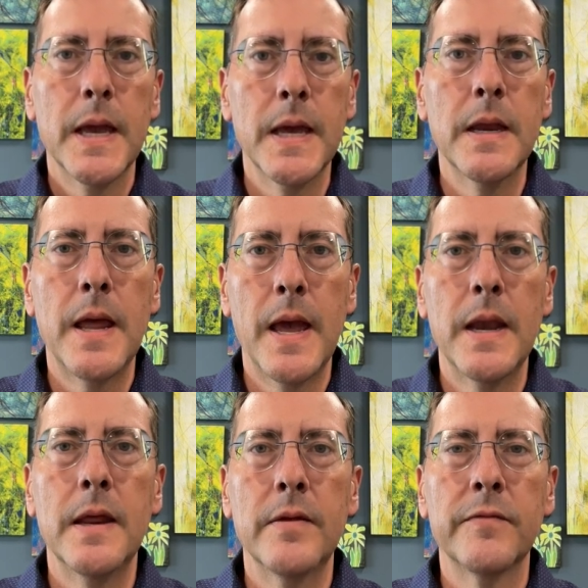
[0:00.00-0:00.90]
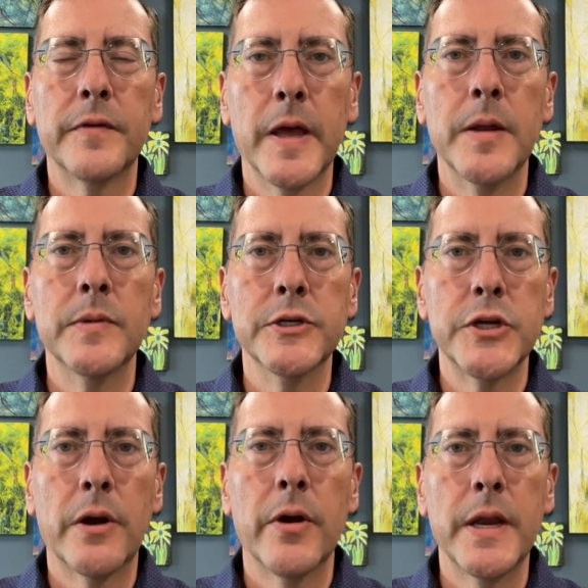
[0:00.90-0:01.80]
in an inflamed,
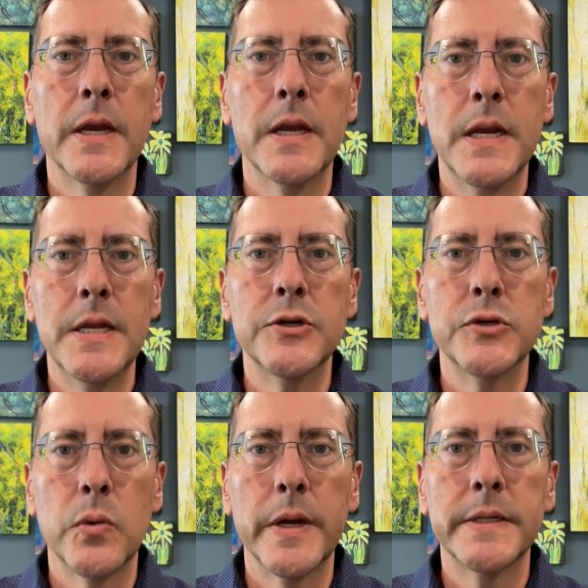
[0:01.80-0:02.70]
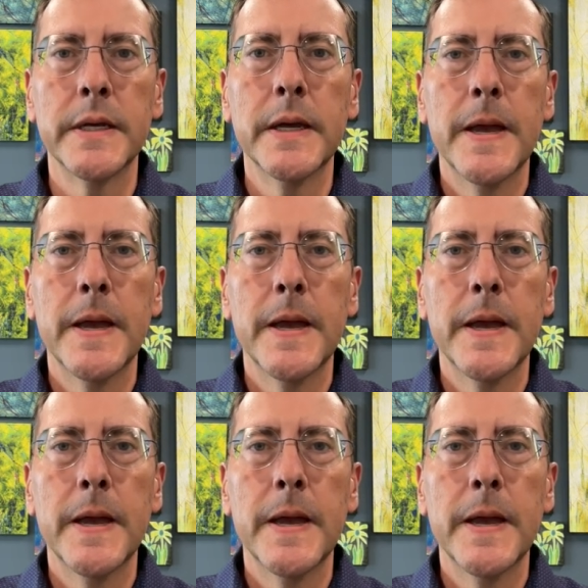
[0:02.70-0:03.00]
degenerated knee joint,